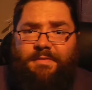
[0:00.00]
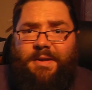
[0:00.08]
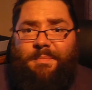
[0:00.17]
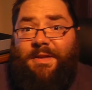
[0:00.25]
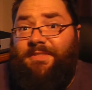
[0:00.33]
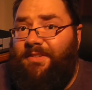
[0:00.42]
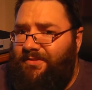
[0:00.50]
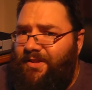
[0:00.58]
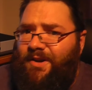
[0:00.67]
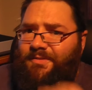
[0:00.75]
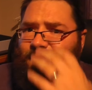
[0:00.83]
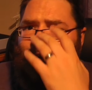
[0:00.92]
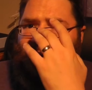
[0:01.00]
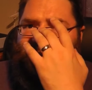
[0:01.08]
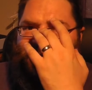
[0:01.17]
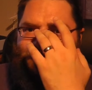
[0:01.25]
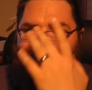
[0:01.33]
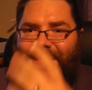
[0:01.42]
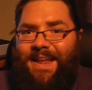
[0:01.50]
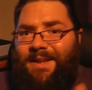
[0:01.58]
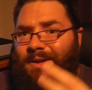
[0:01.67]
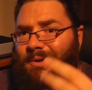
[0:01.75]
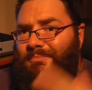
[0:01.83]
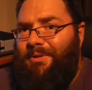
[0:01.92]
Vapists, it's Darth Naga here
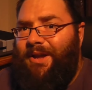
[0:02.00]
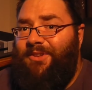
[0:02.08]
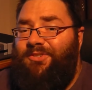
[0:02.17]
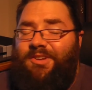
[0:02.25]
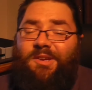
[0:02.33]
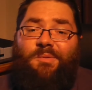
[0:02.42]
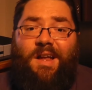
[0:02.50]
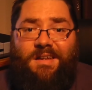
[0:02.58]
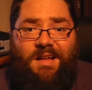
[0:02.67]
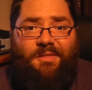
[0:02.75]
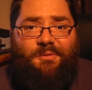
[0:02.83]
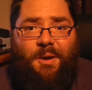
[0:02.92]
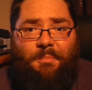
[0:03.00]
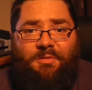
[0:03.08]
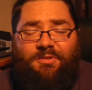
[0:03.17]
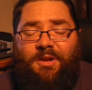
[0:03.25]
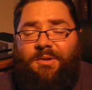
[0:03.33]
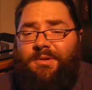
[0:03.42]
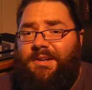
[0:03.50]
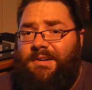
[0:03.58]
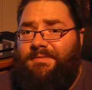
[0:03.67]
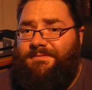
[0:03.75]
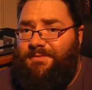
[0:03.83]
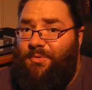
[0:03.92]
again, bringing to you another episode
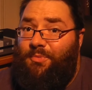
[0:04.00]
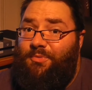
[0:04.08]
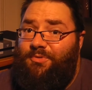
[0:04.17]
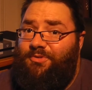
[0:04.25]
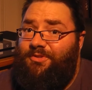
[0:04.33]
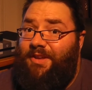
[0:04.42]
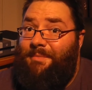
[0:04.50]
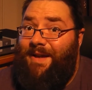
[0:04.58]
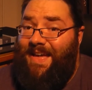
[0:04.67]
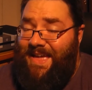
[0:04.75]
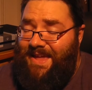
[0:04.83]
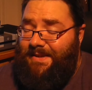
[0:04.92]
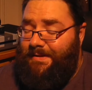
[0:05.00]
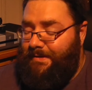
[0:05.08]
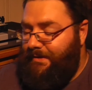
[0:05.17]
of Full Steam Ahead.